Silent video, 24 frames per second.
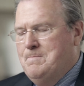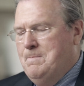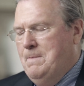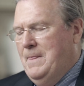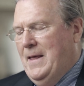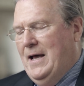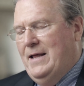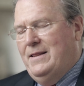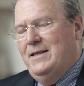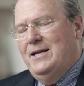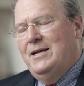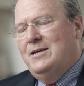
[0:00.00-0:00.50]

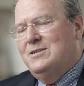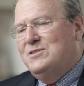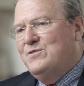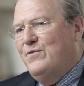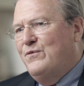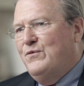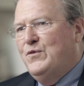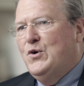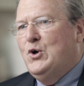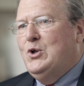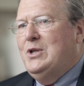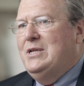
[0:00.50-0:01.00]
I think it's
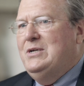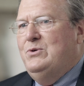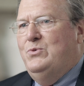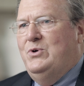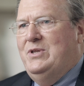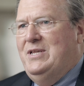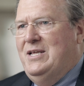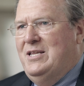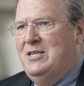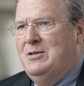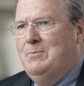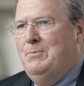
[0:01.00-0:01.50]
fully
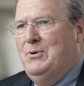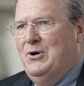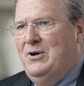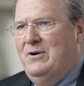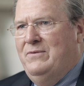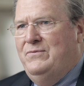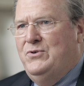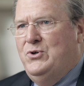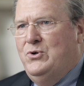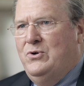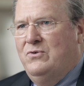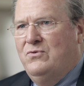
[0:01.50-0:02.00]
within the
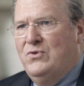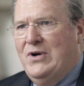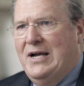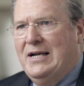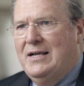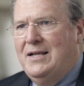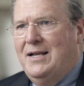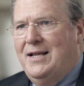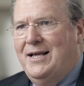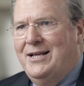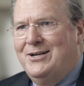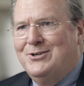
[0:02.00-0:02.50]
purview of
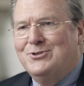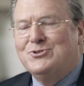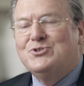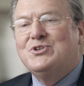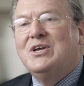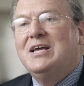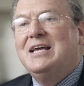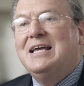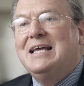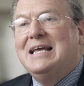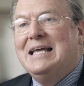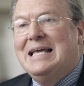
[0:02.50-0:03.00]
regulators,
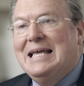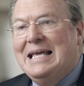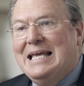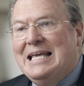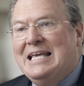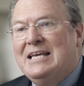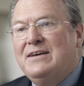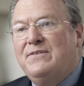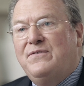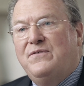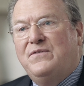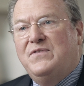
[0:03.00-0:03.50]

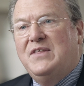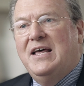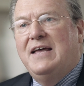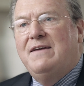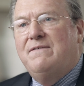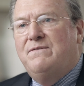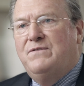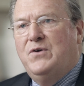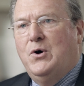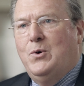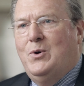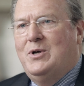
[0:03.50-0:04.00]
if they
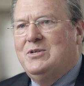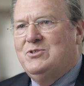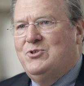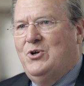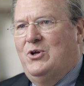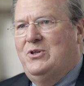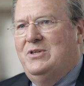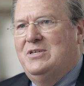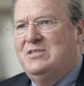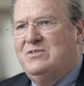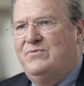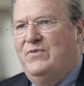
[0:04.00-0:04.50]
focus
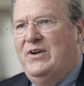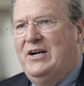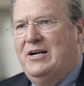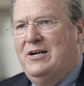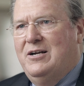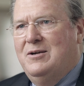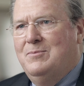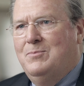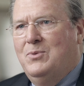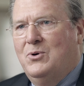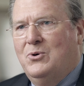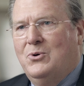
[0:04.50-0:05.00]
on this
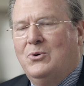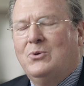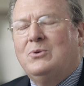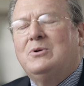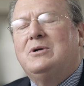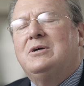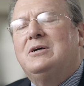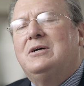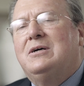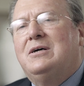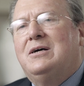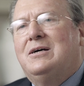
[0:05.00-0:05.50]
variable,
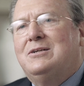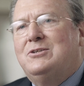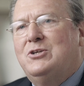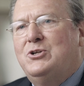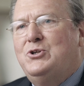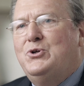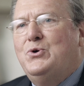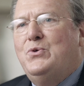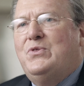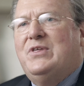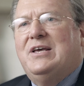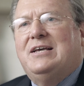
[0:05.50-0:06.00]
to
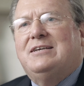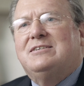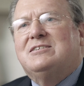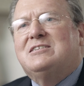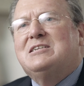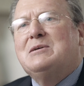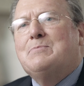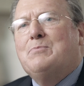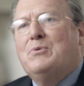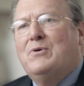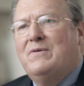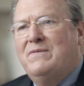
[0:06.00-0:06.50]
do things
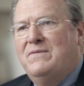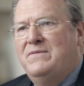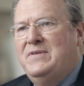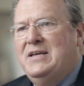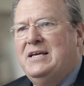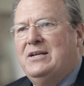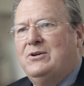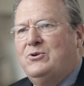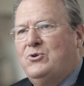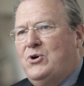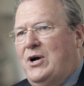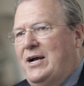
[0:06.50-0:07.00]
to
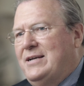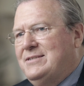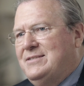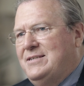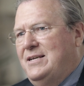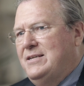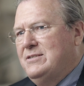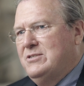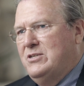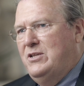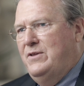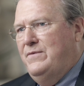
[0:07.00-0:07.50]
prevent
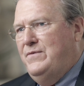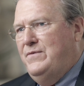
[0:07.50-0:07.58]
crises in the